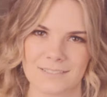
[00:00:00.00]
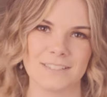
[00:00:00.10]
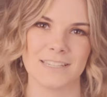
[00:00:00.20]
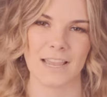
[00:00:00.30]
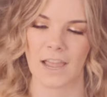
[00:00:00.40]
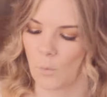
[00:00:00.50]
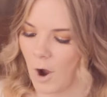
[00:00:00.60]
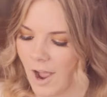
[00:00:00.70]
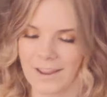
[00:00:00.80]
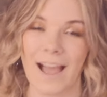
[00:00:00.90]

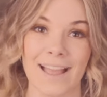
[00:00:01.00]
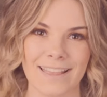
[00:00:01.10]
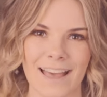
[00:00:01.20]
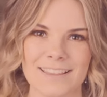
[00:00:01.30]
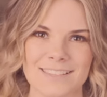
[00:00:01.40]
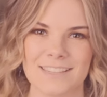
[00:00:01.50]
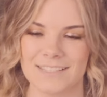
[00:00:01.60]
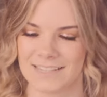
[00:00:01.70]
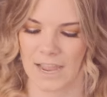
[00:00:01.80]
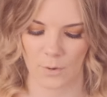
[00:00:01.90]
DIY, I guess.
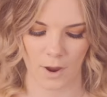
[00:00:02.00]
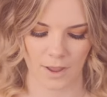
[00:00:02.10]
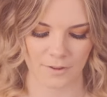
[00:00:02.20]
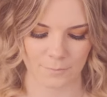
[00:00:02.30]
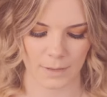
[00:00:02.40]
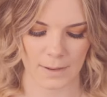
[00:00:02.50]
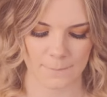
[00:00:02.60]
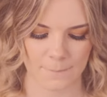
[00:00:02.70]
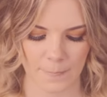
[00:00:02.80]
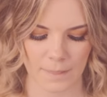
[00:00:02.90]
DIY of me.
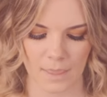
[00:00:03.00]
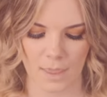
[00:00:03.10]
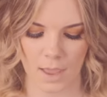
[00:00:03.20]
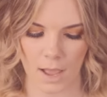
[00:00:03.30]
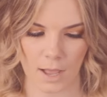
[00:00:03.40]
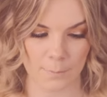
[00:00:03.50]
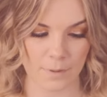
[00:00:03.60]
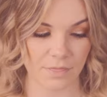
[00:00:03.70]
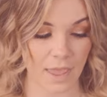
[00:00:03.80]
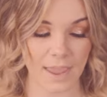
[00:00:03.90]

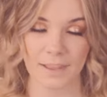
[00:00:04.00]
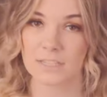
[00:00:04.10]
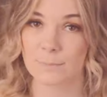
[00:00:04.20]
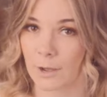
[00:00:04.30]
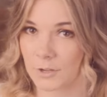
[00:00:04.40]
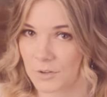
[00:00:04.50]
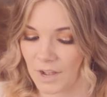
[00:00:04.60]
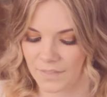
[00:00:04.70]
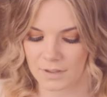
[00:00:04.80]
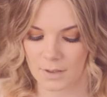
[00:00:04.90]
The Chaos
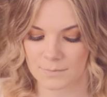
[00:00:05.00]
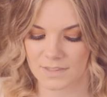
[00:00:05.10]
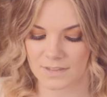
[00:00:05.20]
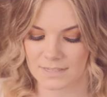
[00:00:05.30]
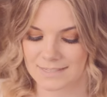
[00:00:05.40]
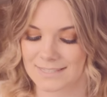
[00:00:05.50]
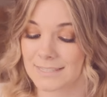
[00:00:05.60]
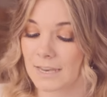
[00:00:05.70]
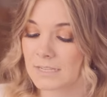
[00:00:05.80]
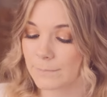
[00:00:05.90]
Bakugan that comes in this is
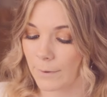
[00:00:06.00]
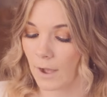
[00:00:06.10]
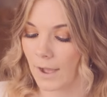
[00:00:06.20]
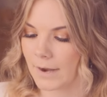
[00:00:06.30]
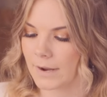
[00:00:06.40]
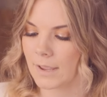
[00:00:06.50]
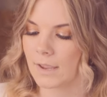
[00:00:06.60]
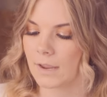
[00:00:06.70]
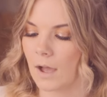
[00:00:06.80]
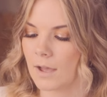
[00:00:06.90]
Centipod.
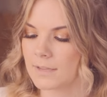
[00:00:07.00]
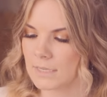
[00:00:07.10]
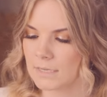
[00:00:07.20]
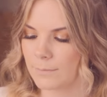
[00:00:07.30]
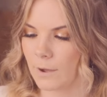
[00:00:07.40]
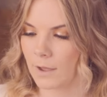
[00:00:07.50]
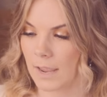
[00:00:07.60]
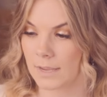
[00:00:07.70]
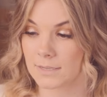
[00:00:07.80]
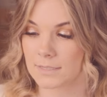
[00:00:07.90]
Chaos
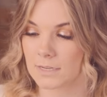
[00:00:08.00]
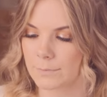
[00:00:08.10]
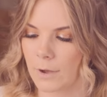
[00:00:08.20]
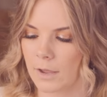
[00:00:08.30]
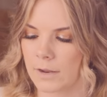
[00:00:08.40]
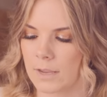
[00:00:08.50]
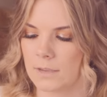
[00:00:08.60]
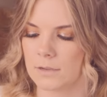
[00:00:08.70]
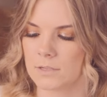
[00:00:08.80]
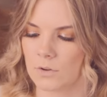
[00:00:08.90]
Centipod
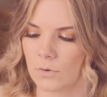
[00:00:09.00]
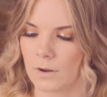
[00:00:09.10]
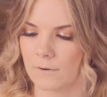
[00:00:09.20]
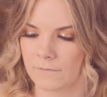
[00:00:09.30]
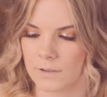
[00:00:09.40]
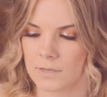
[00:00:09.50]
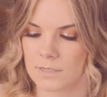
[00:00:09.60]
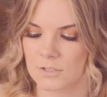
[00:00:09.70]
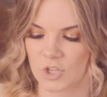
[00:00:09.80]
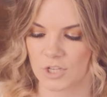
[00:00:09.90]
is Green
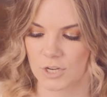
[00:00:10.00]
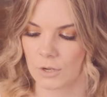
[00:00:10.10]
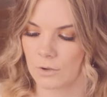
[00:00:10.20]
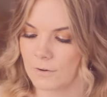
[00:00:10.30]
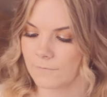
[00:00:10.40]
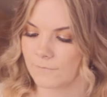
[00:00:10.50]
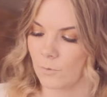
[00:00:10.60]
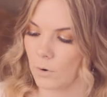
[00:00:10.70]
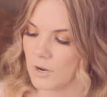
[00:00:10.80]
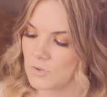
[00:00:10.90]
Fist, Shield,
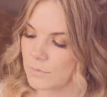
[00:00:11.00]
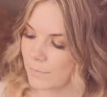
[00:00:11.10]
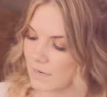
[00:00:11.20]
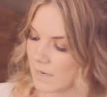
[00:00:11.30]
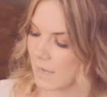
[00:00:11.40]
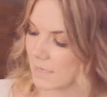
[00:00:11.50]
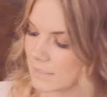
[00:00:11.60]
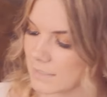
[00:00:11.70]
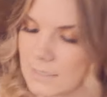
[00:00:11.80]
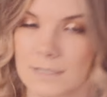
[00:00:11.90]
400B, and
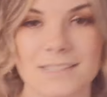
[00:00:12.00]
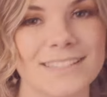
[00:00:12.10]
6